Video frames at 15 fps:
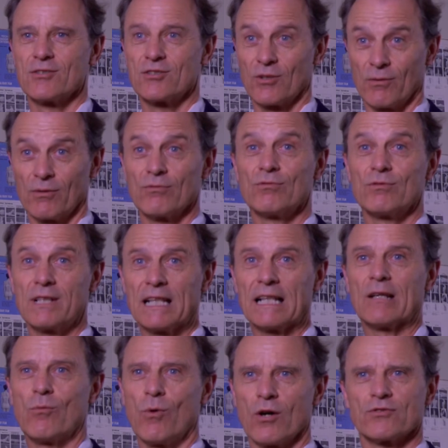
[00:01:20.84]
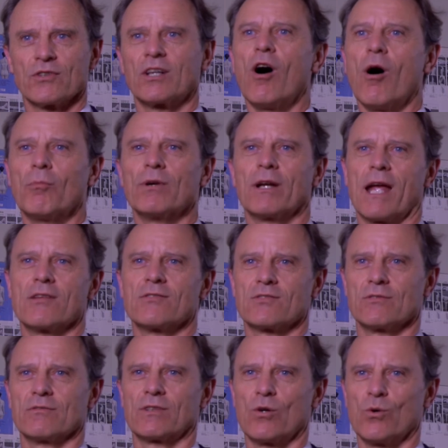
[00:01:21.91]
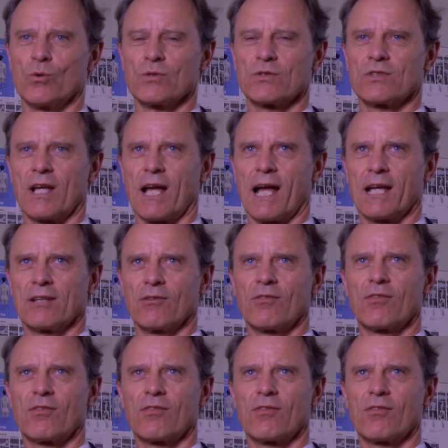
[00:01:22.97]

So it really was a comprehensive course and